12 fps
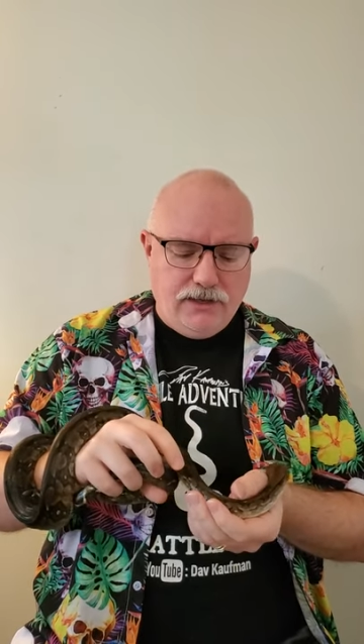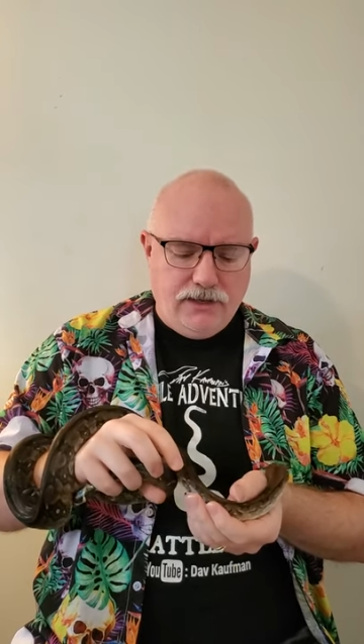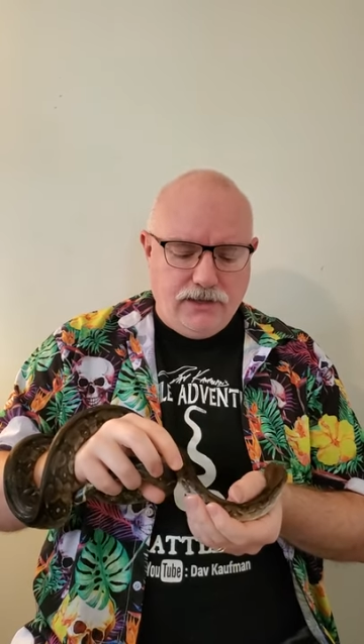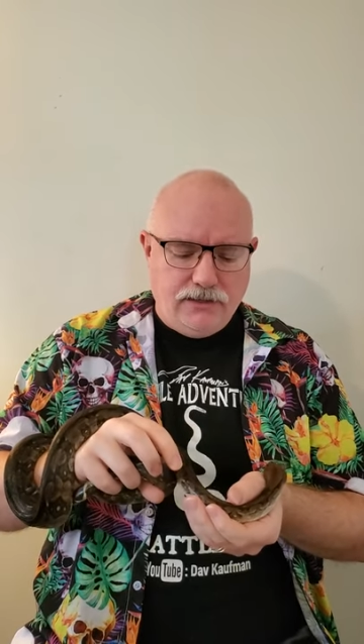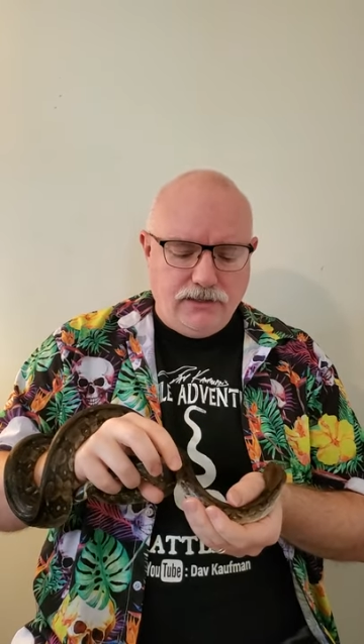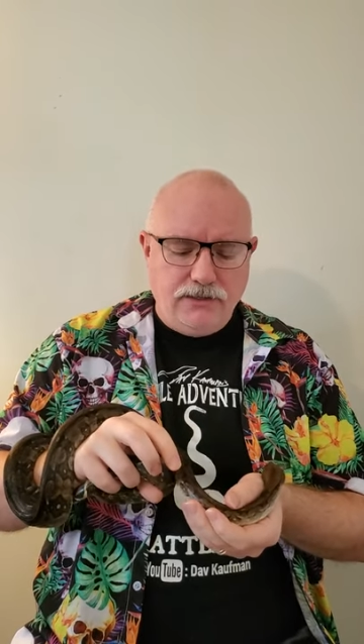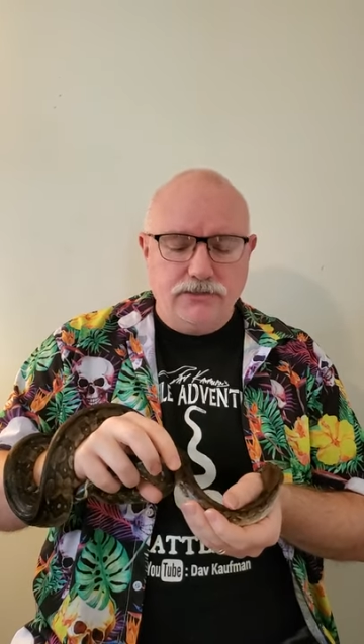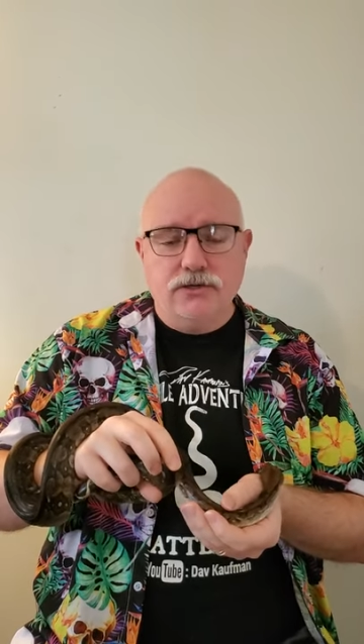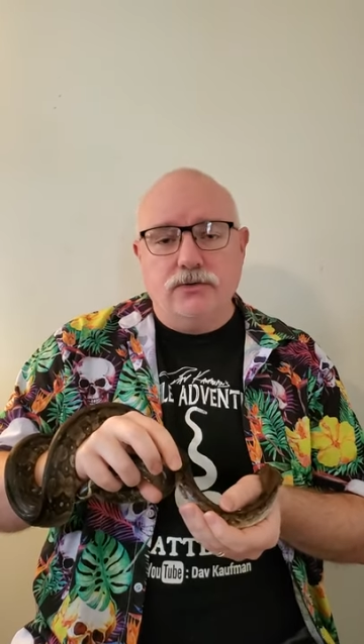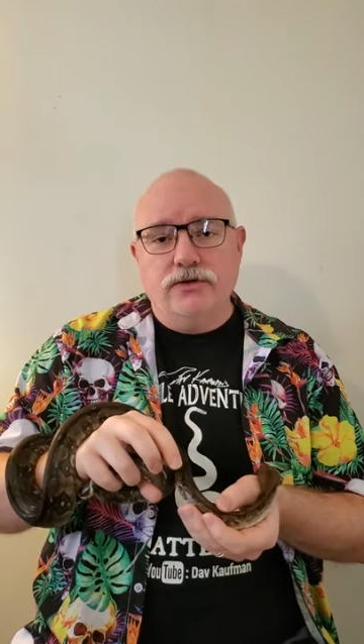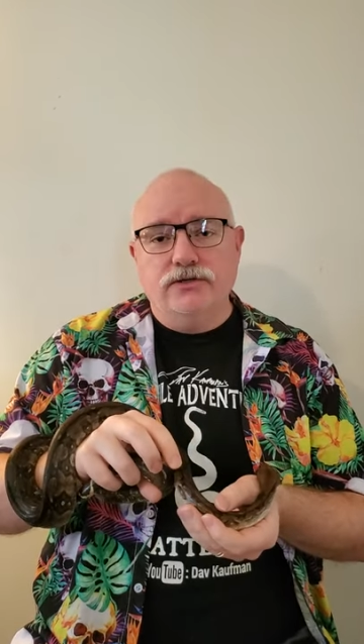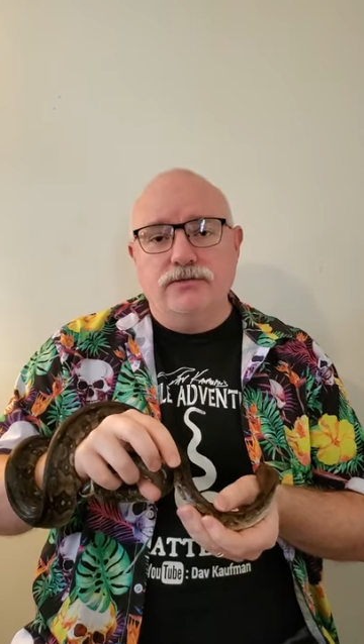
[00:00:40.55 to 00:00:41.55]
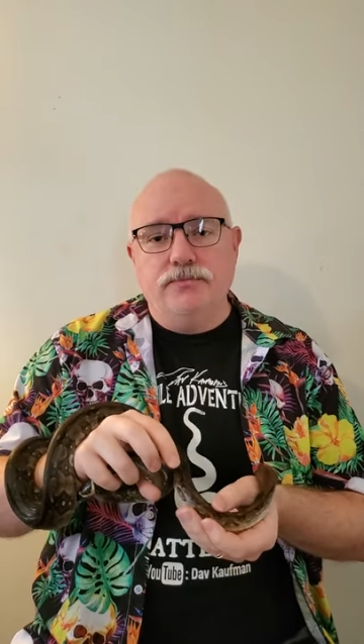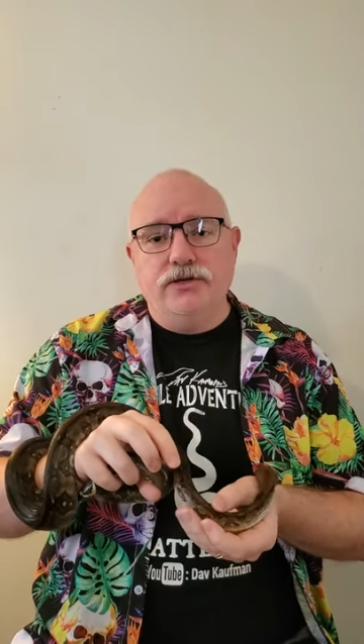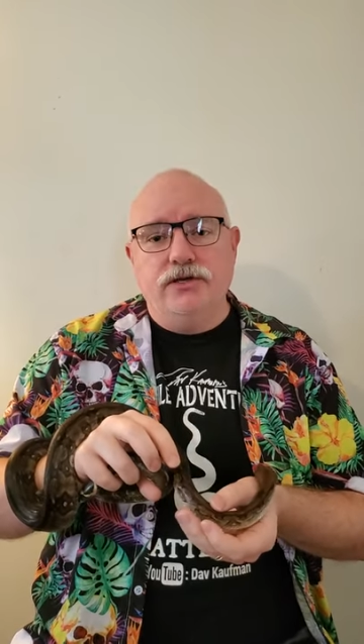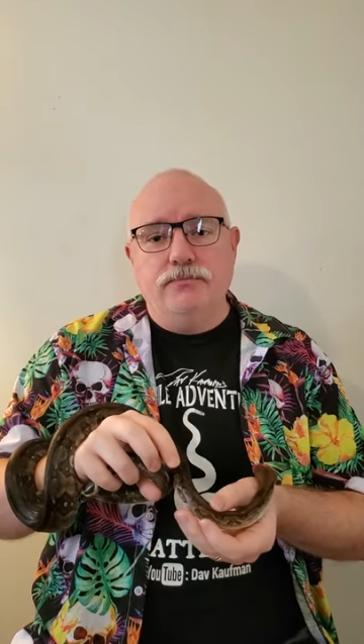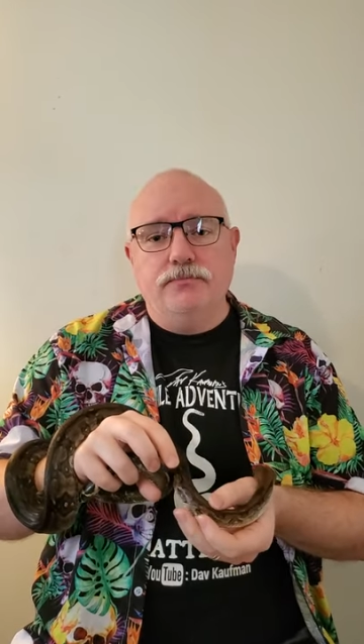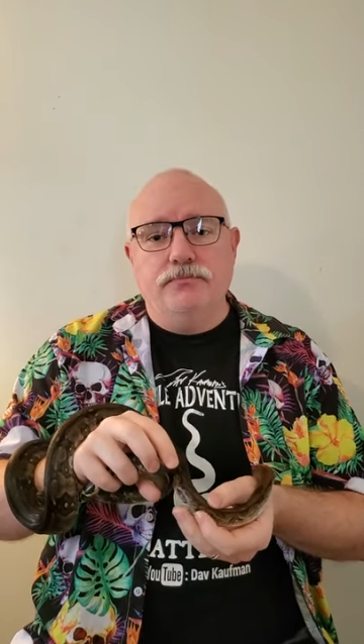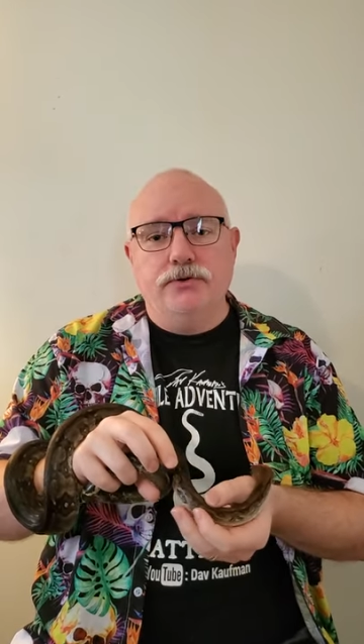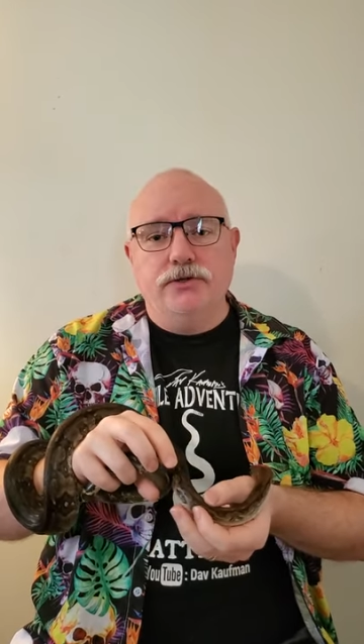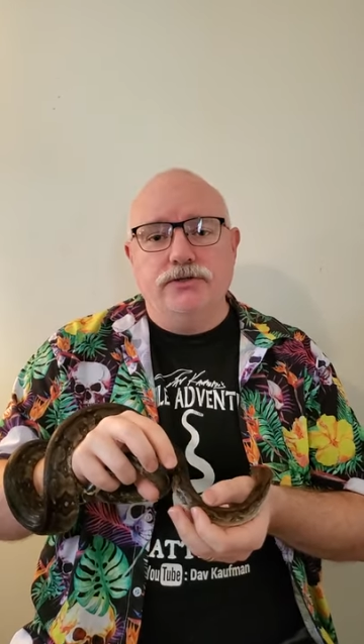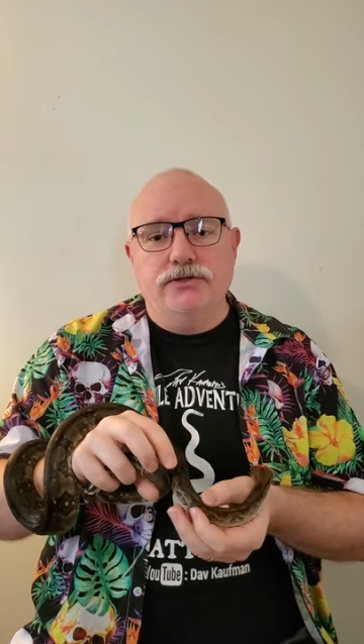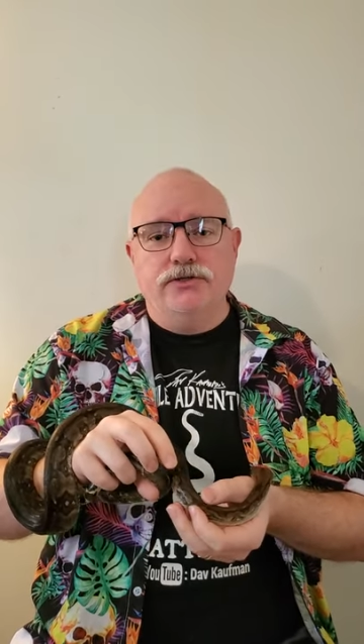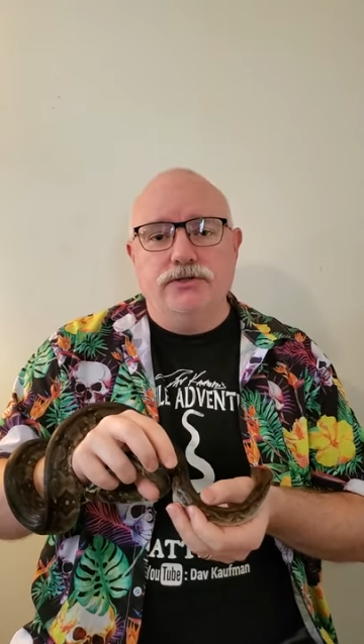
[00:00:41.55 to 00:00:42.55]
and he's going to be
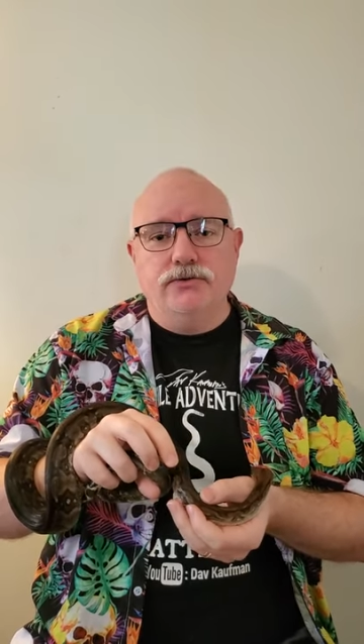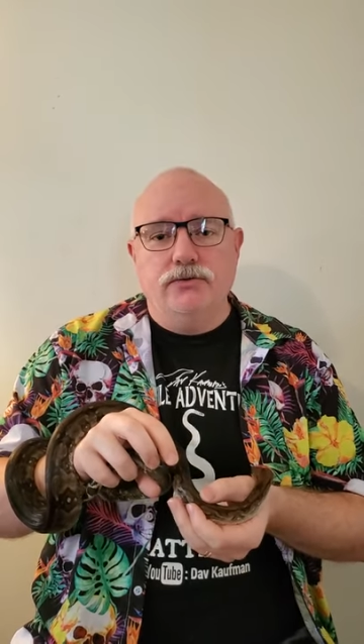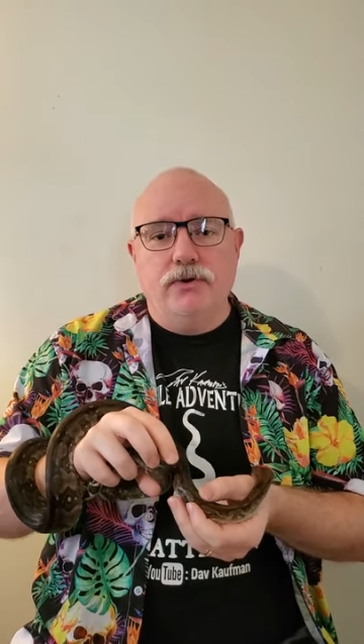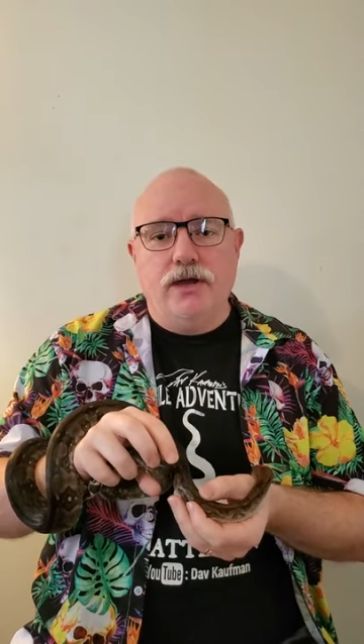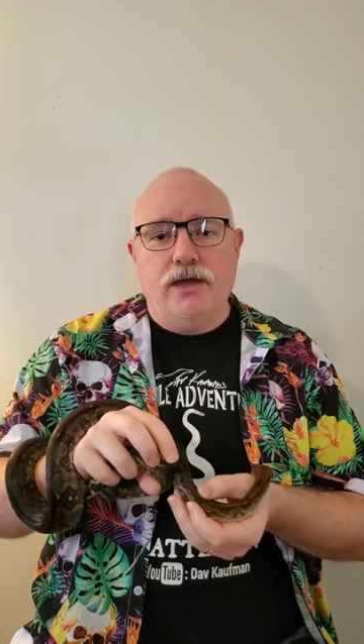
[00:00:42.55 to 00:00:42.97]
put to